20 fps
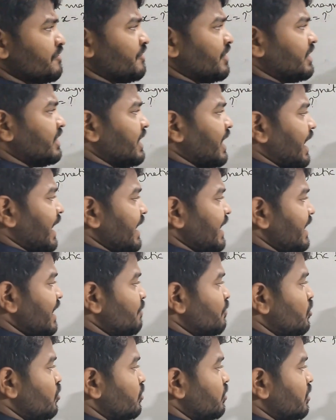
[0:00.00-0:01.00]
when I
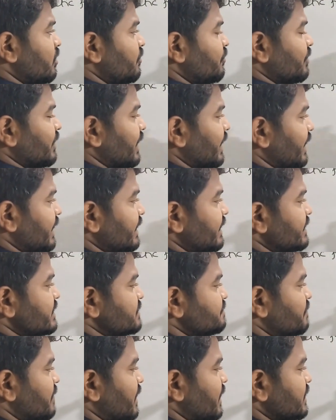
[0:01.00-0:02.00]
amount of current
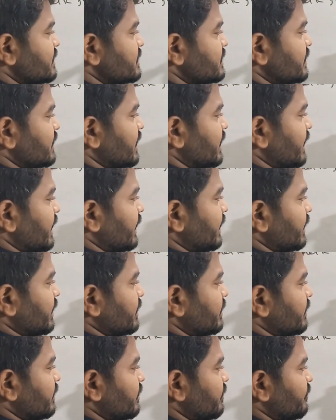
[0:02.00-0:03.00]
is passing in it,
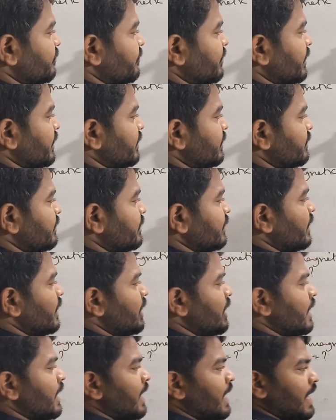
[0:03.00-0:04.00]
when
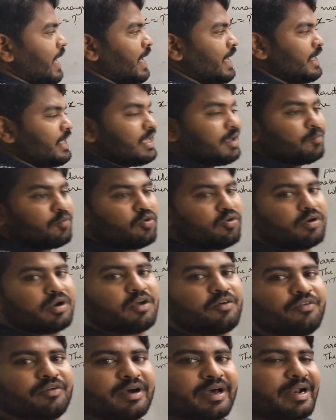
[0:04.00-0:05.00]
I amount
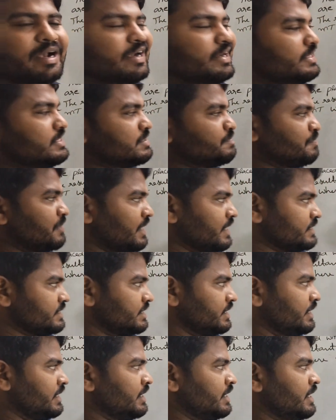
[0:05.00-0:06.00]
of current is
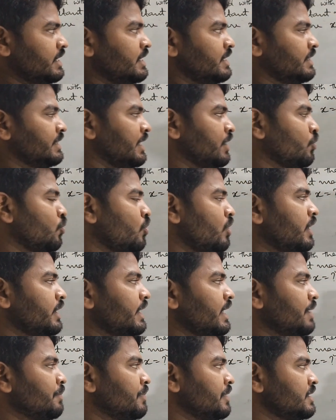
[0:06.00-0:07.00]
passing in it, then
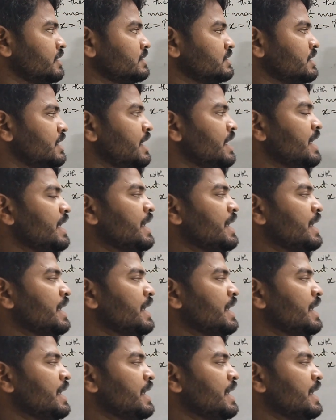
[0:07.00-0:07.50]
what happens?